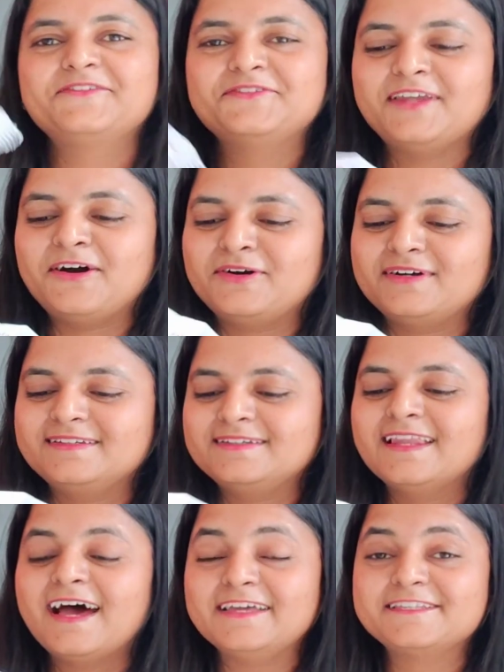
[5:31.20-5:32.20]
Now,
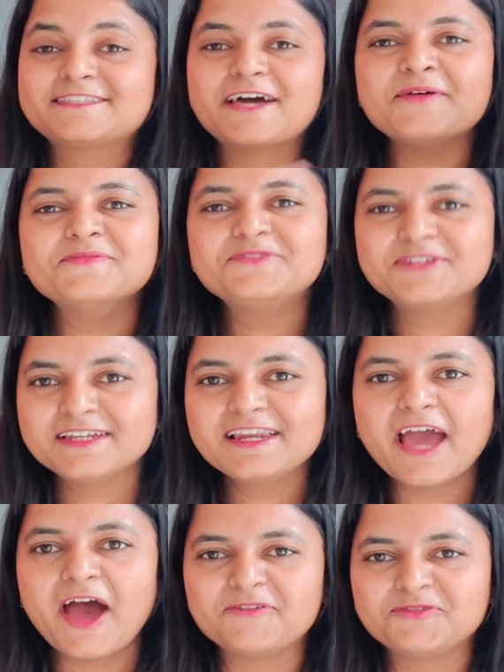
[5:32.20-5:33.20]
nice. I'm really
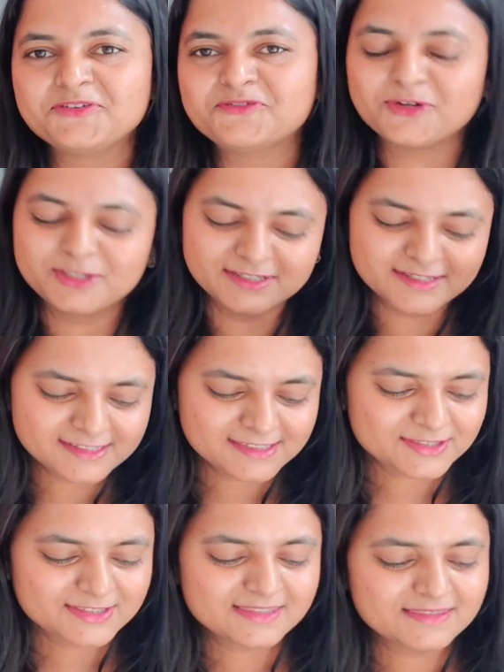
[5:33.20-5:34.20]
happy for
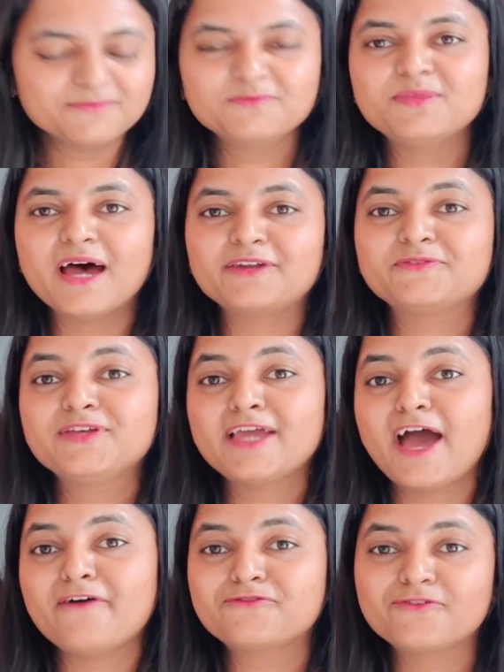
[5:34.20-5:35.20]
this, that we
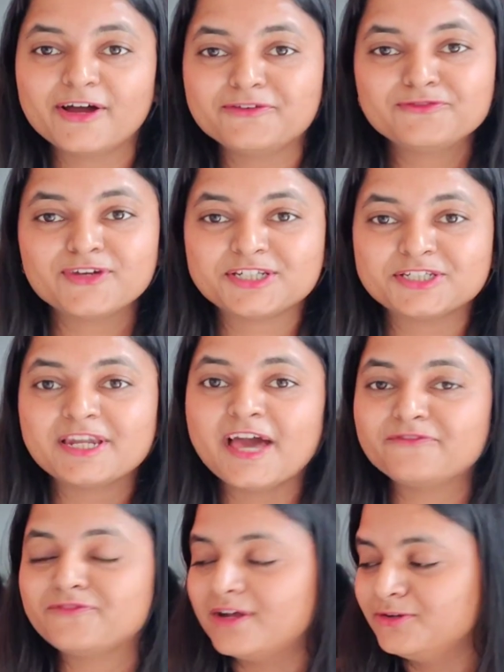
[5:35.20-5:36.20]
have one fiction
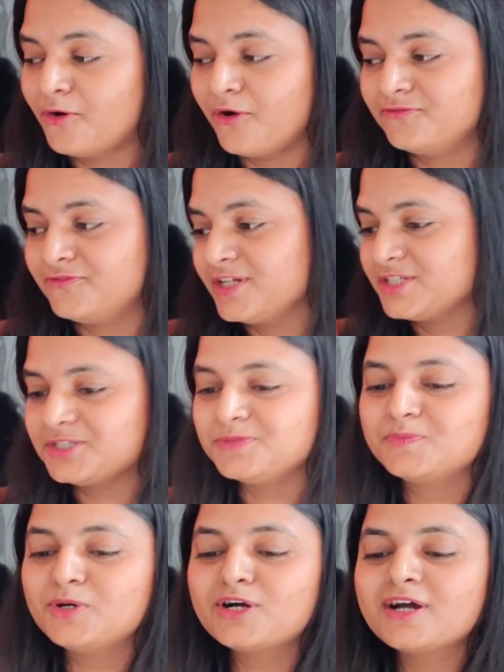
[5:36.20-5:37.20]
and one
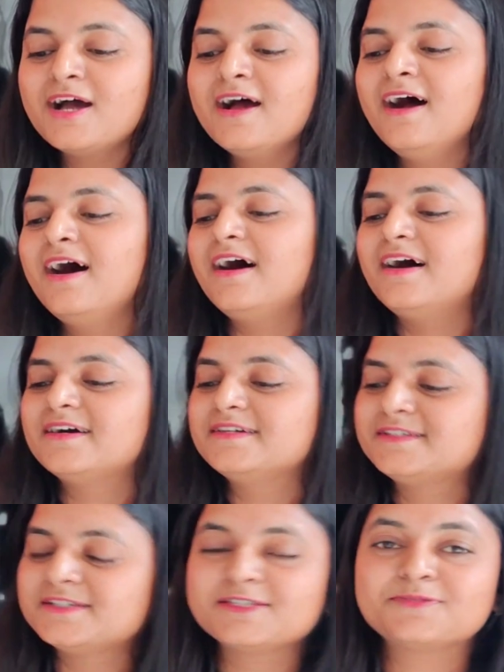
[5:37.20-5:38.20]
non-fiction book.
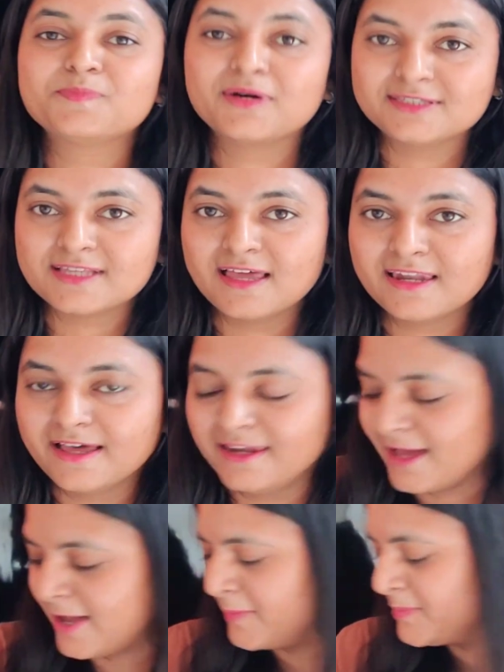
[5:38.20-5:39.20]
It is Masala
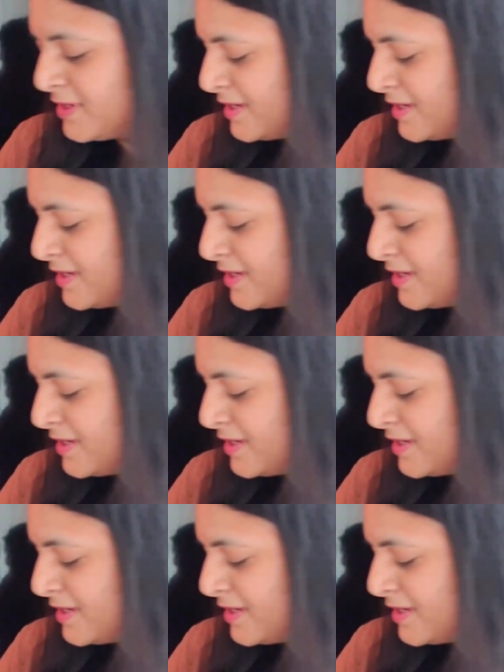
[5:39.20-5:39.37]
Lab.